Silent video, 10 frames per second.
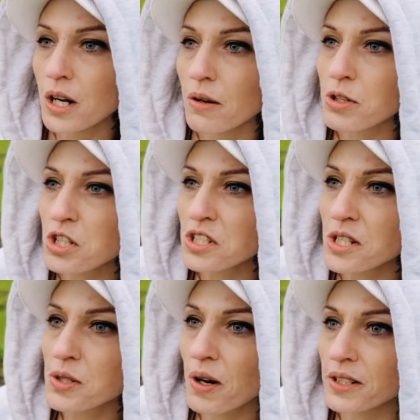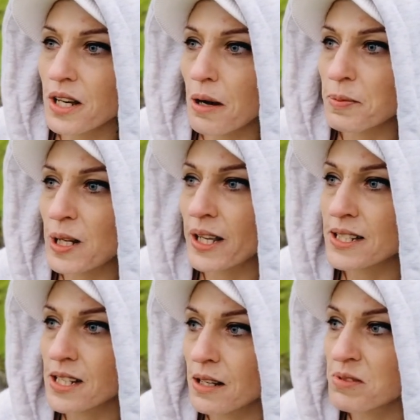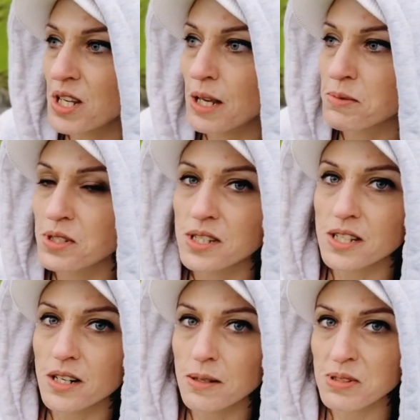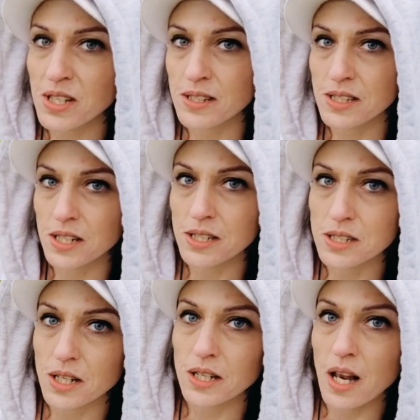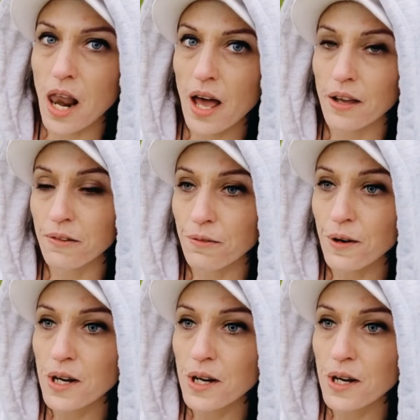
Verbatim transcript: we just need to adapt like sometimes the circumstances in life